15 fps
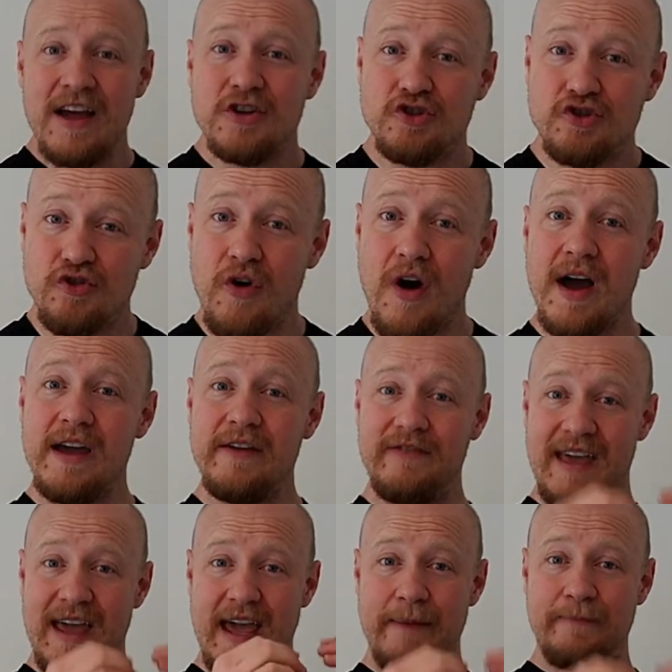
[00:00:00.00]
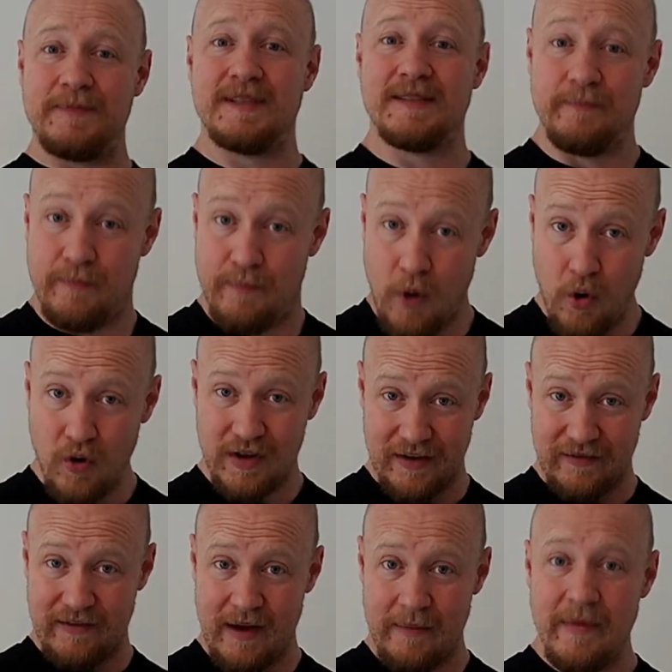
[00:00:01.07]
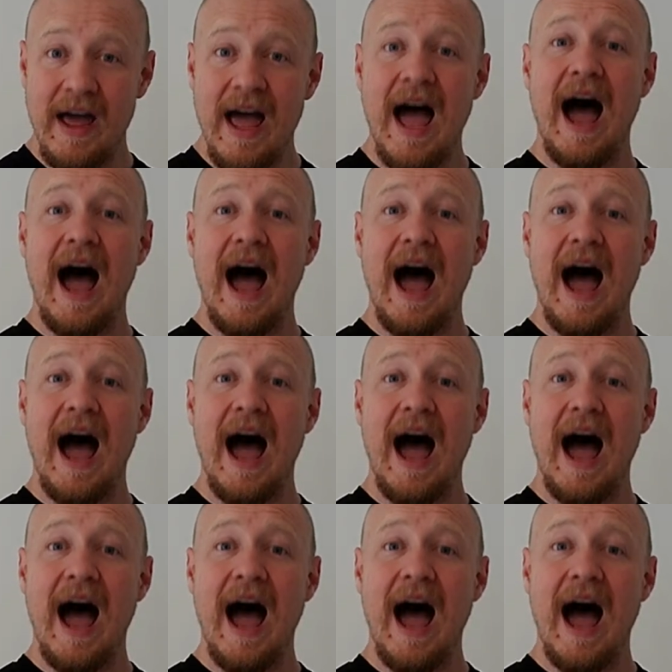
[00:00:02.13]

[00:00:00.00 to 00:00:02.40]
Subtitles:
drive the hips, both of them,